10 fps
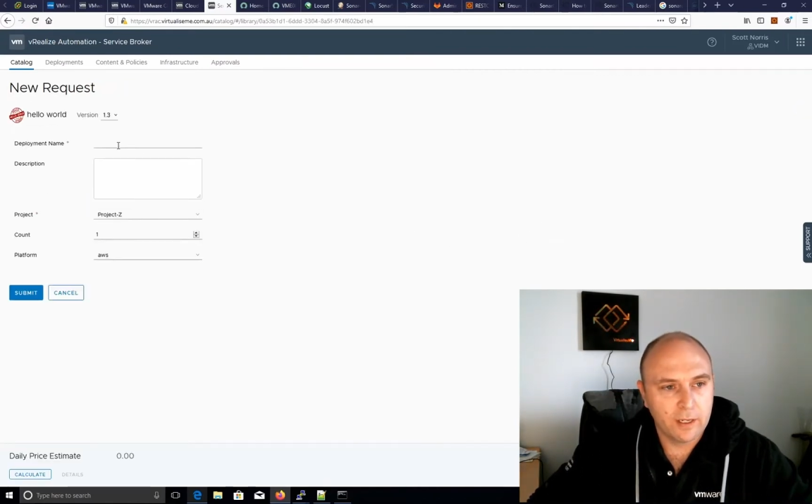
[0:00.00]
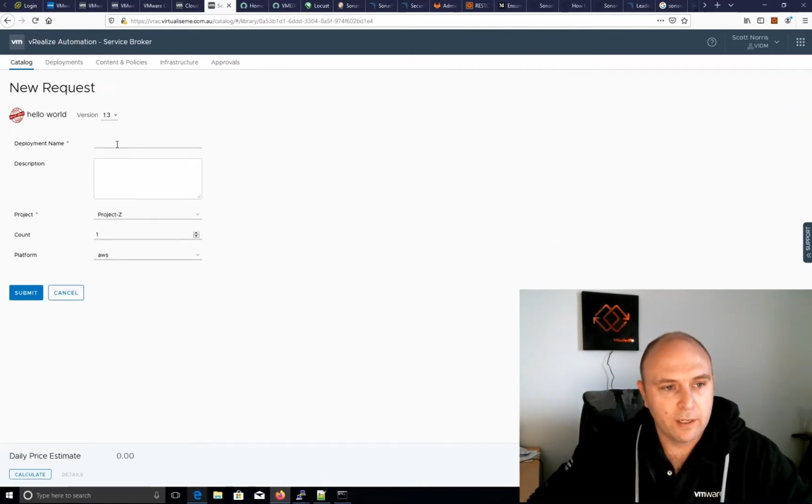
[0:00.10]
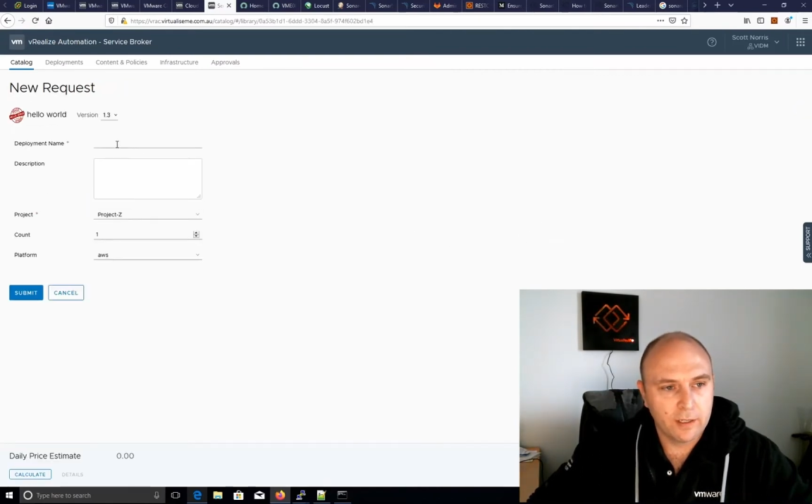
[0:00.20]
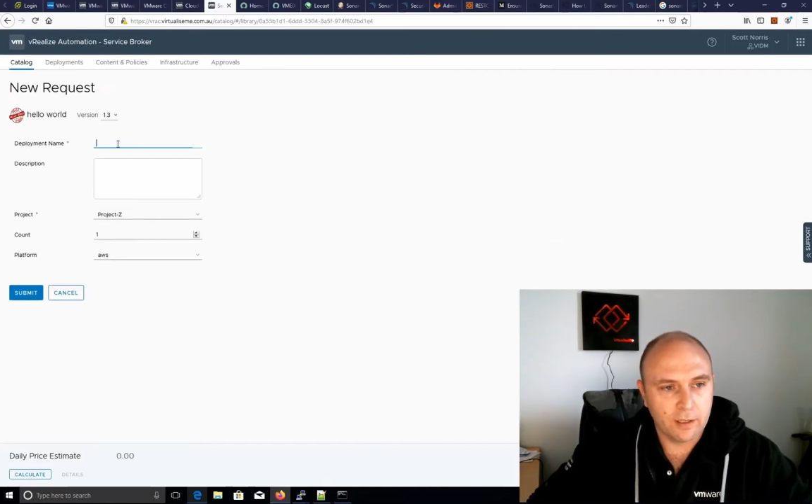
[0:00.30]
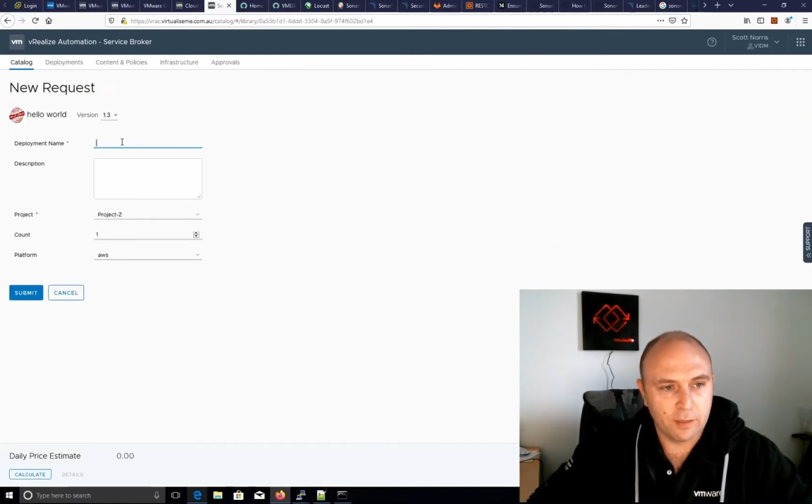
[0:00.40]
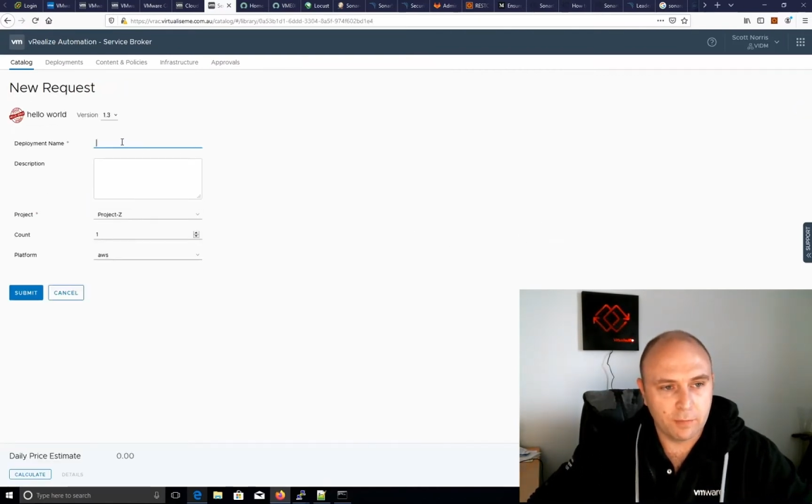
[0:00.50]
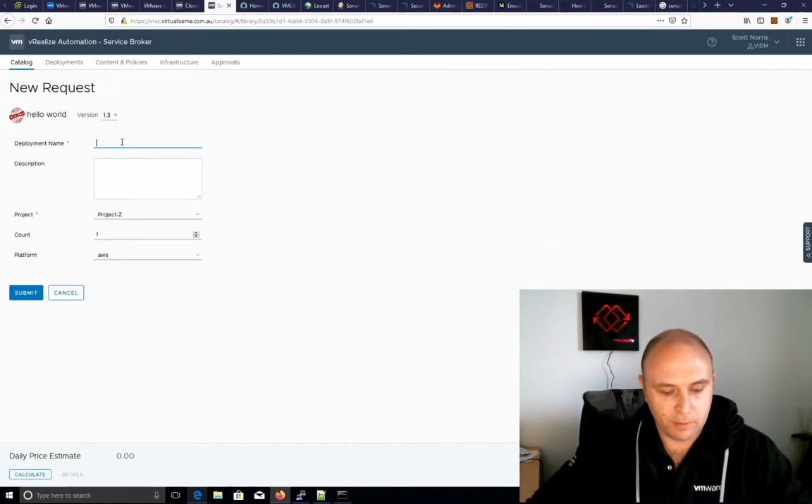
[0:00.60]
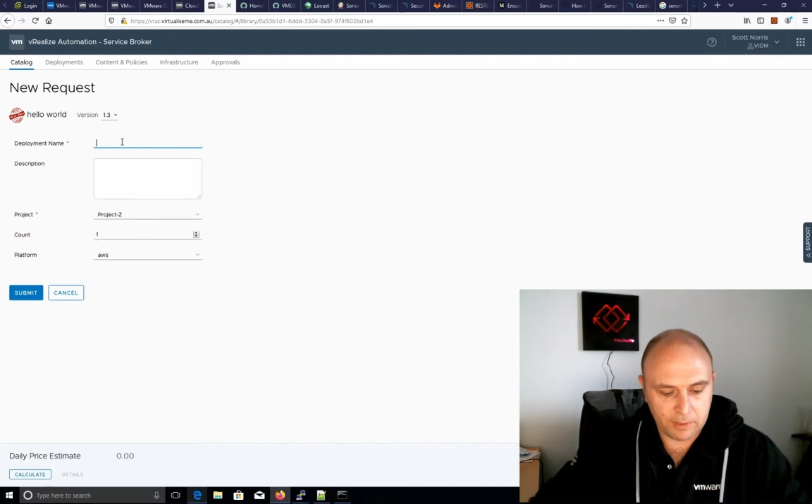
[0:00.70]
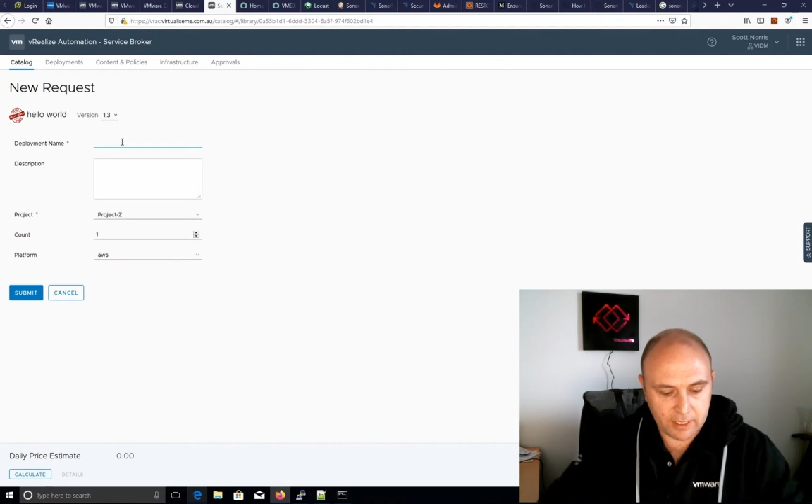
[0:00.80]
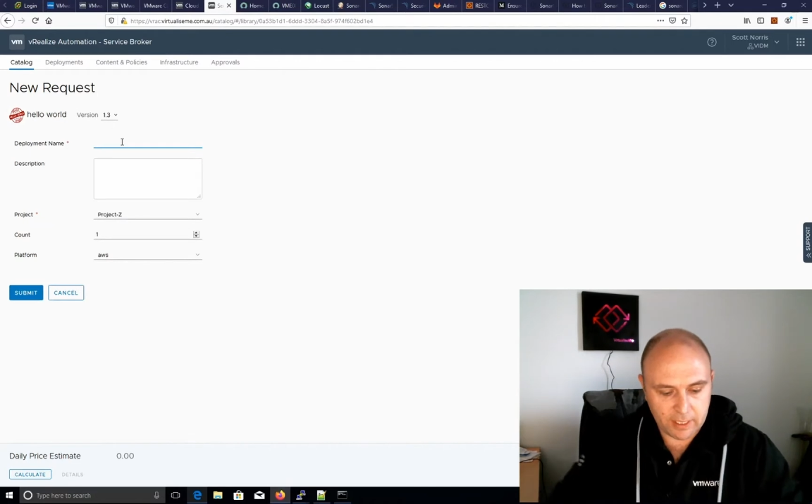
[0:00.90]
So
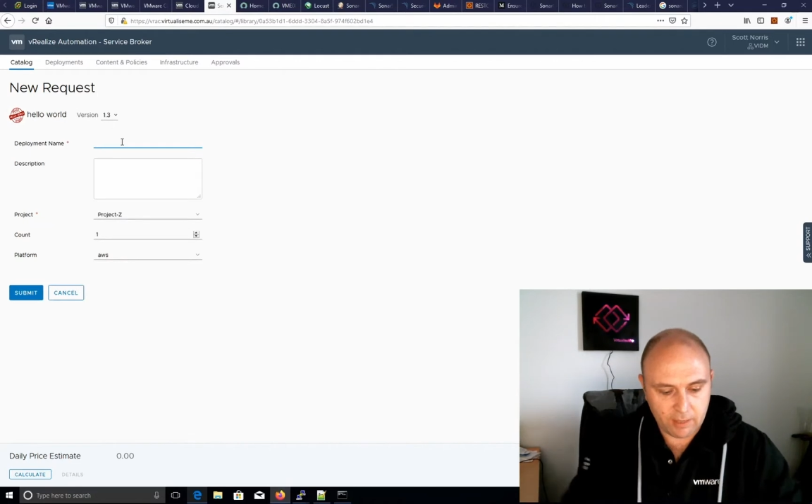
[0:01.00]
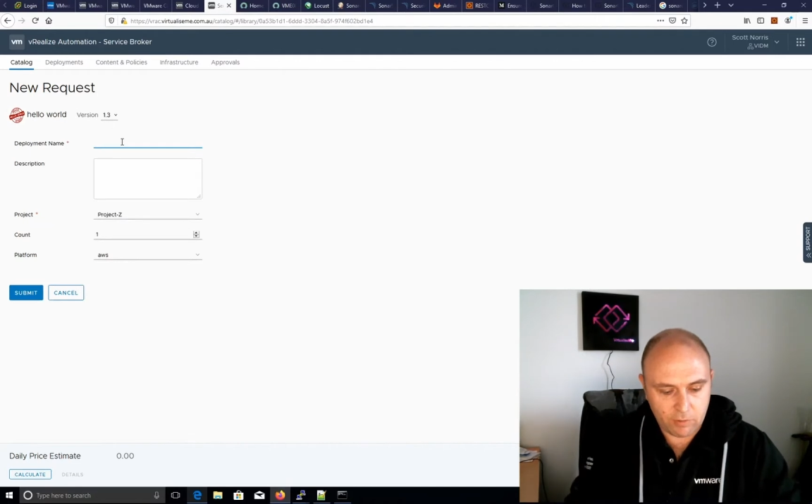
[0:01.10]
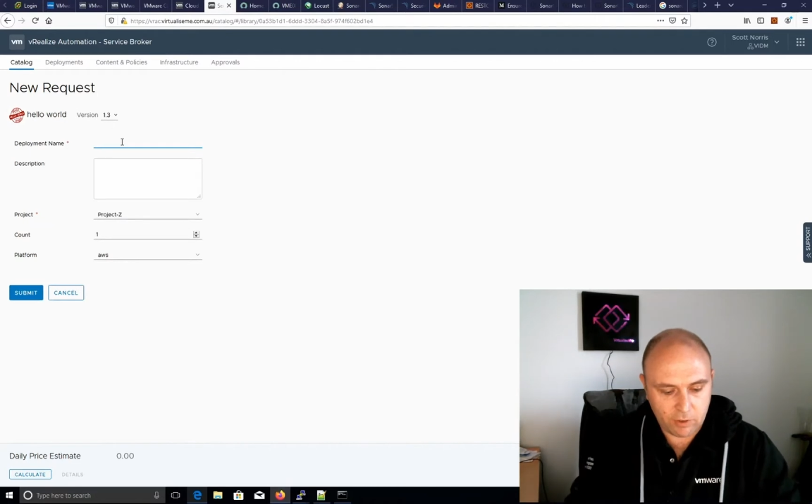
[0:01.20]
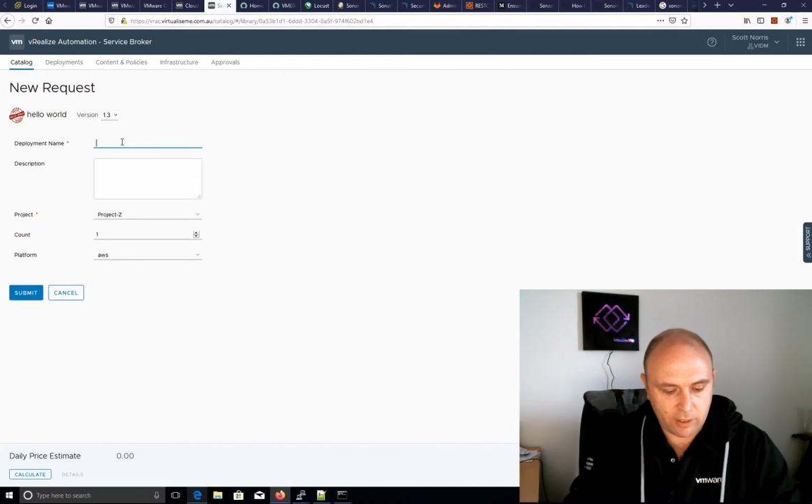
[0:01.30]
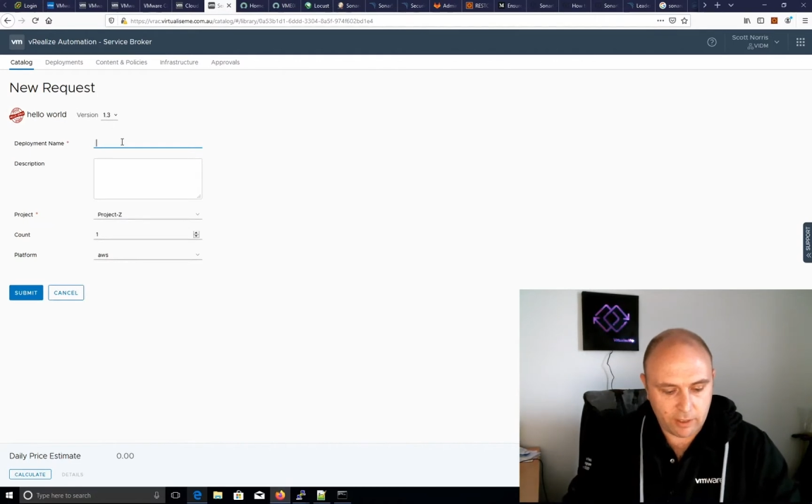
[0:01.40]
deployment name, we'll go